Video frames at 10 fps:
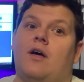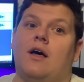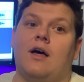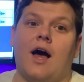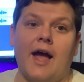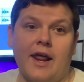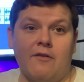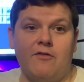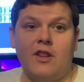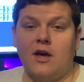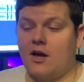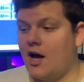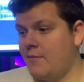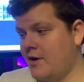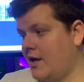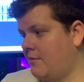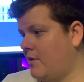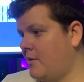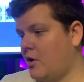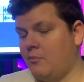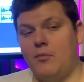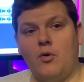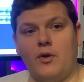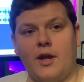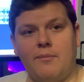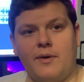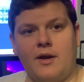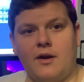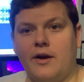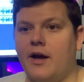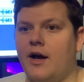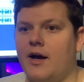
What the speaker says: I had a comment, and maybe I'll pull it up here